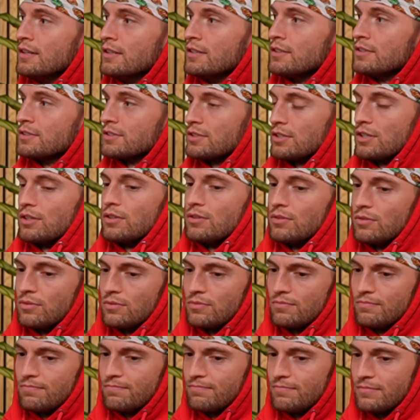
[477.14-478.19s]
So
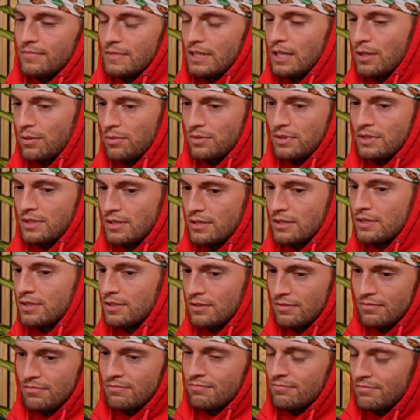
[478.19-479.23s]
there was,
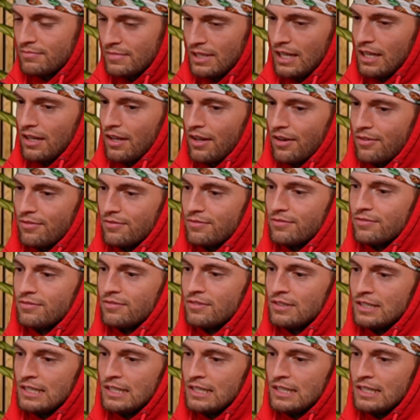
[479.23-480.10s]
a lot of